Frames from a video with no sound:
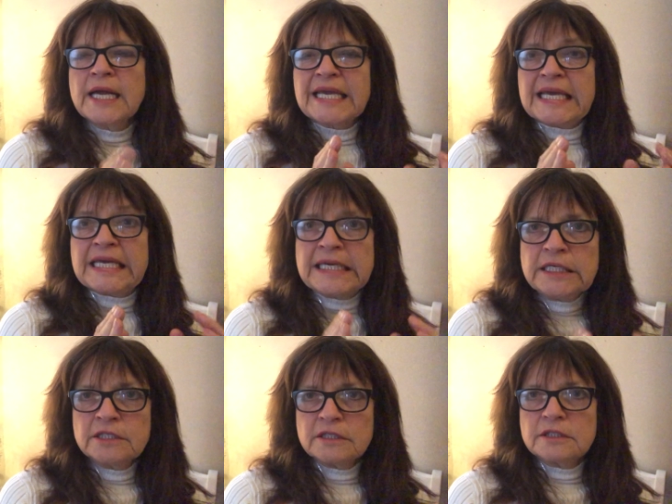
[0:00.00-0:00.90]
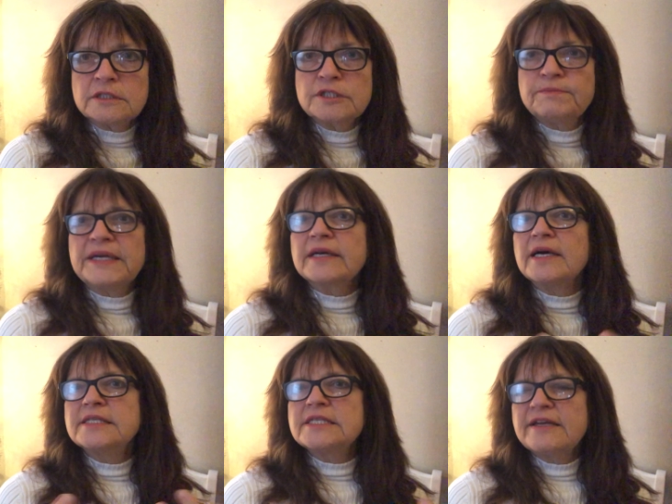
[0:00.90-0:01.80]
killed
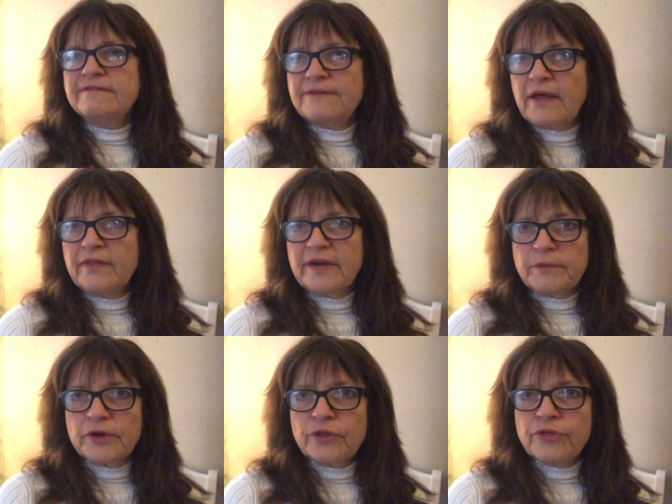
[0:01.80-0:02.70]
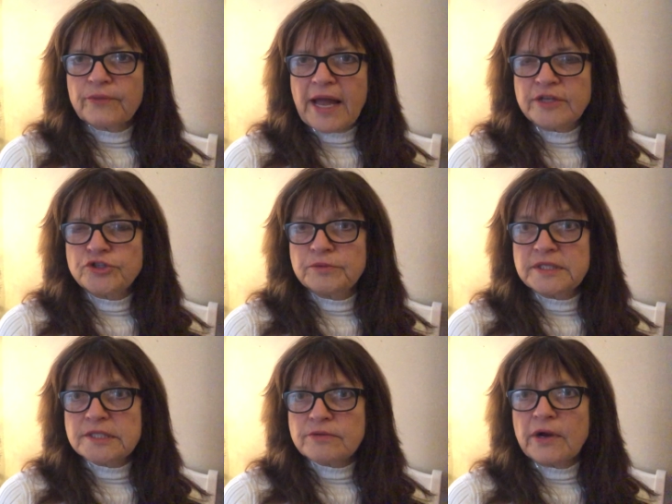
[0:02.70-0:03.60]
because he felt they were a threat to
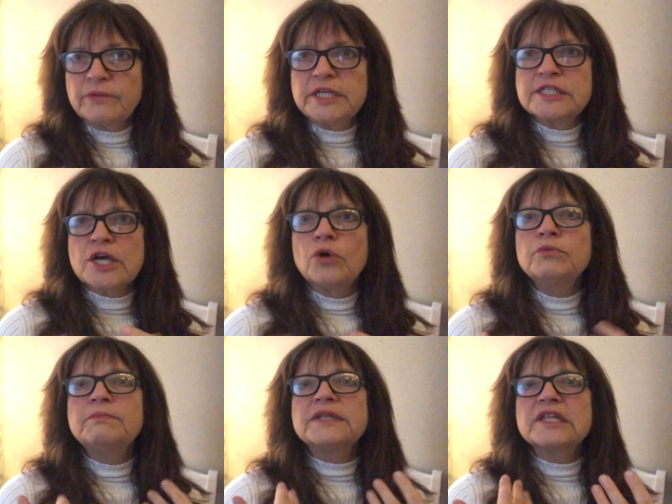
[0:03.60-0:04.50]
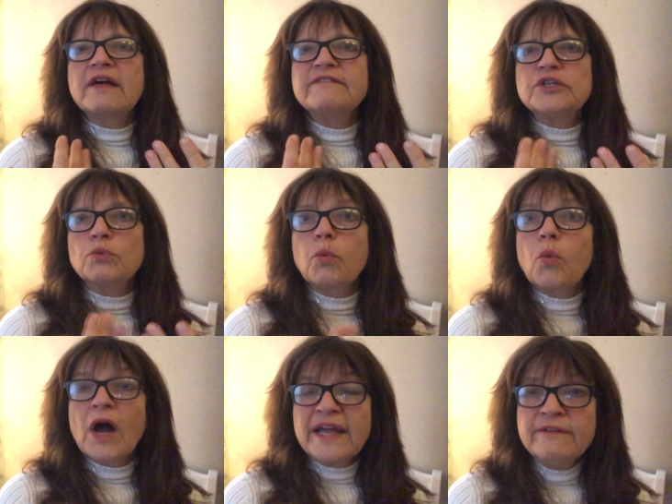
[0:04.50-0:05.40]
his throne. His own beloved
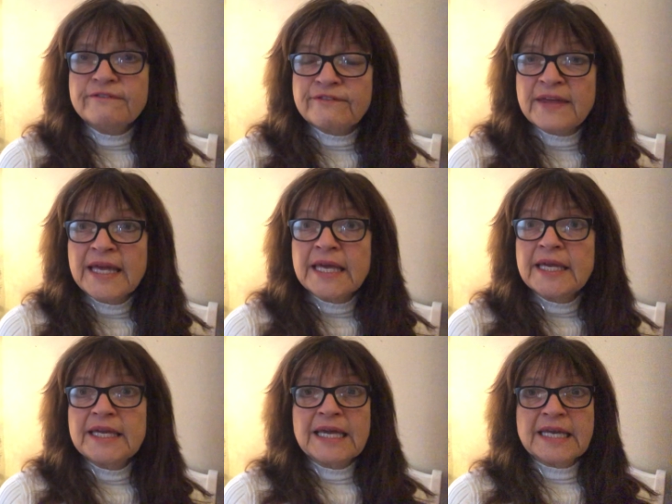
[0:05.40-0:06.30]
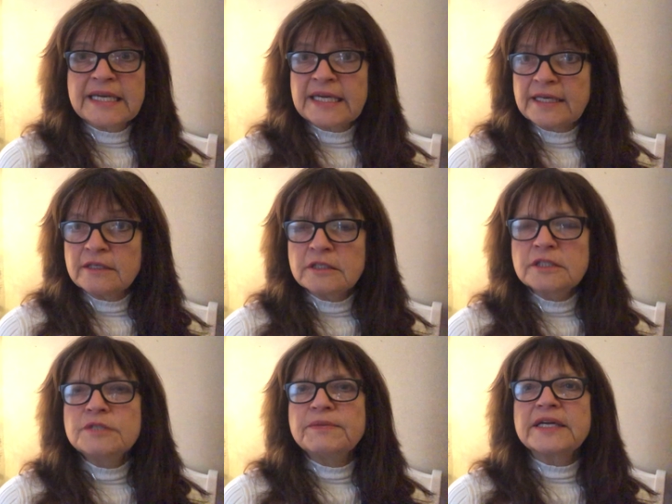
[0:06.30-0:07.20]
wife he had
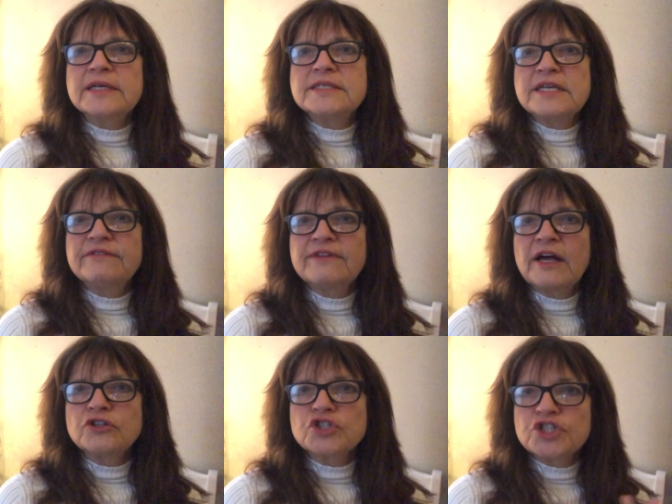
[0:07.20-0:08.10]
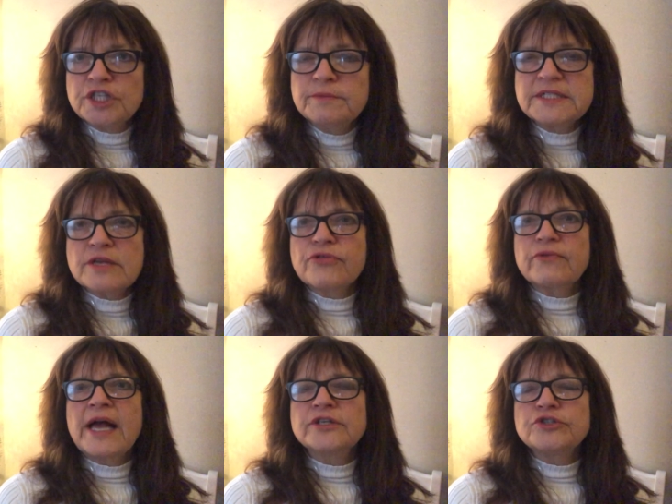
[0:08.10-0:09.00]
killed because he felt she was a
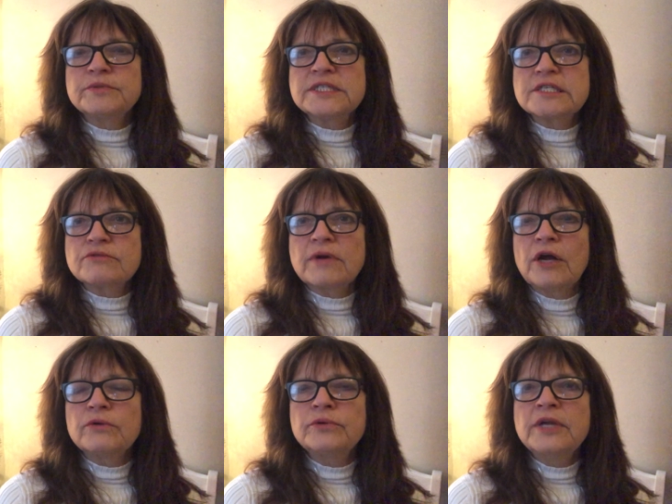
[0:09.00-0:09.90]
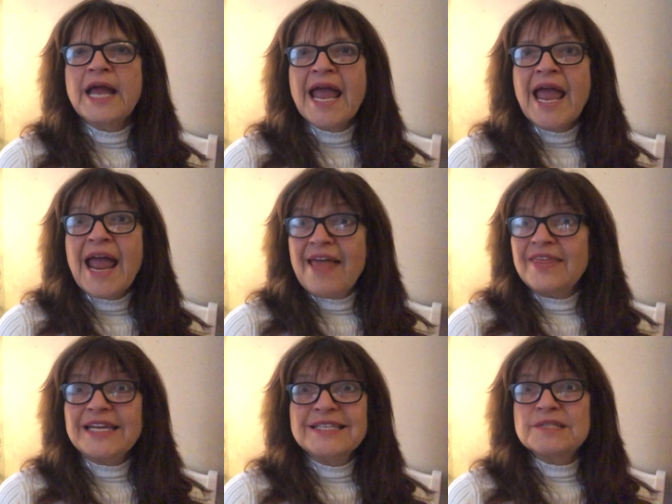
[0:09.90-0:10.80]
threat to his throne. And
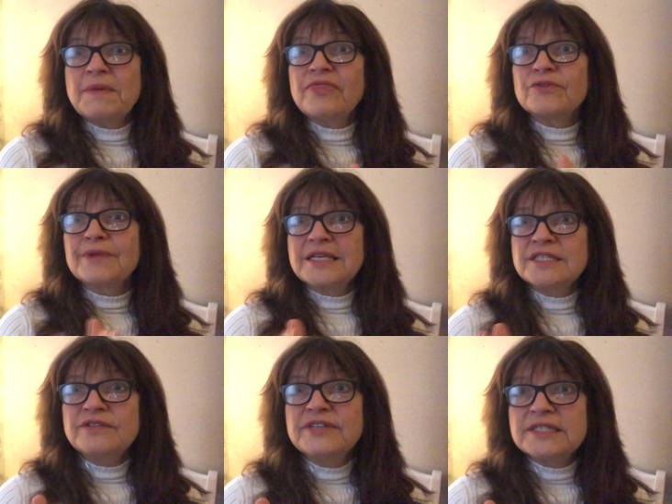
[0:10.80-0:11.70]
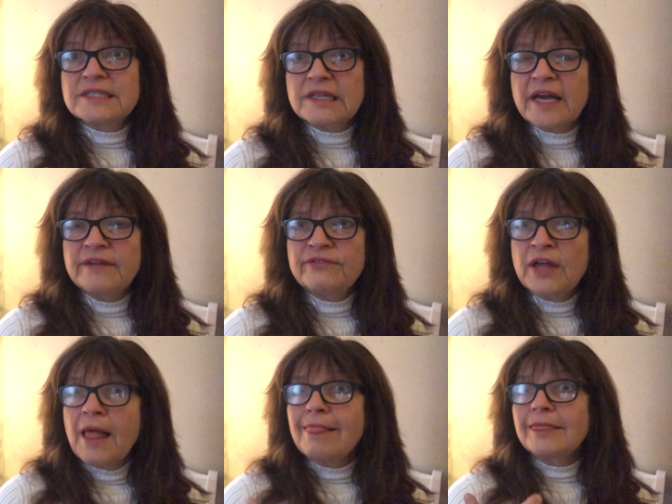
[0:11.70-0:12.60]
then he spent the rest of his life
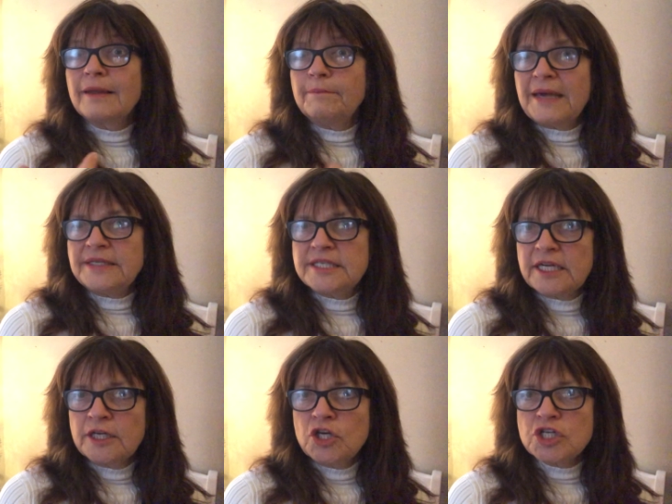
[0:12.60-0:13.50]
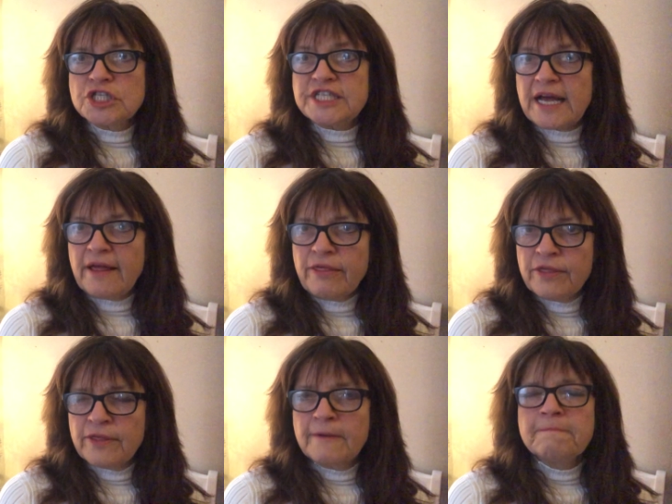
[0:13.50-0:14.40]
lamenting her death.